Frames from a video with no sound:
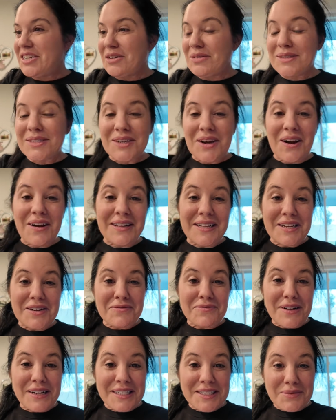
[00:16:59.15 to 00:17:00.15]
Scarlett
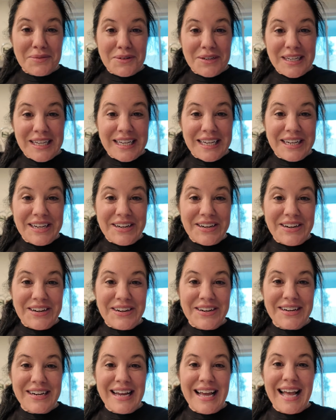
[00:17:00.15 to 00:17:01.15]
and Russ were
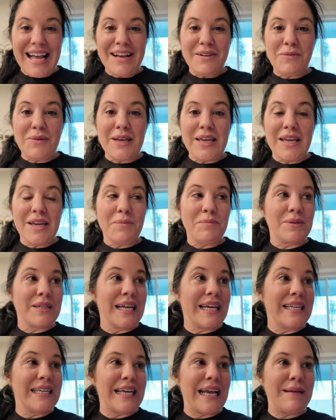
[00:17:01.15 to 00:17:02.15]
here. We
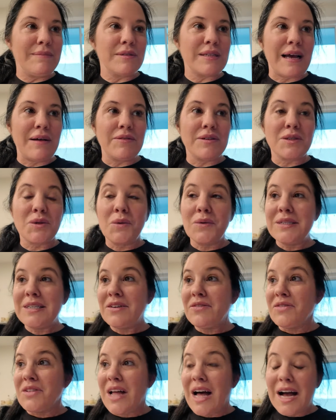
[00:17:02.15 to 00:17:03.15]
played games. I was going
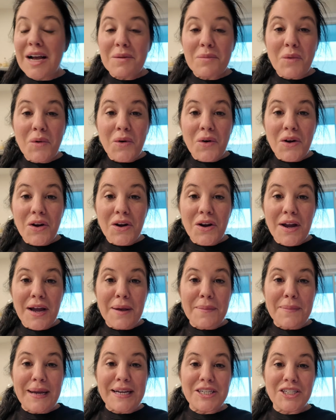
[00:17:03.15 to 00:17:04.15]
to vlog more.
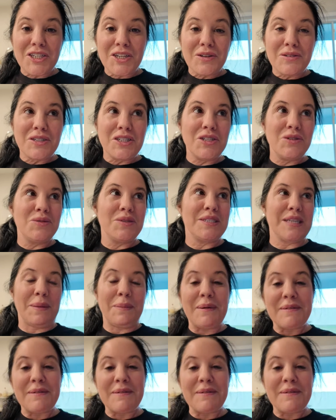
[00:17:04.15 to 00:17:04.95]
I showed you some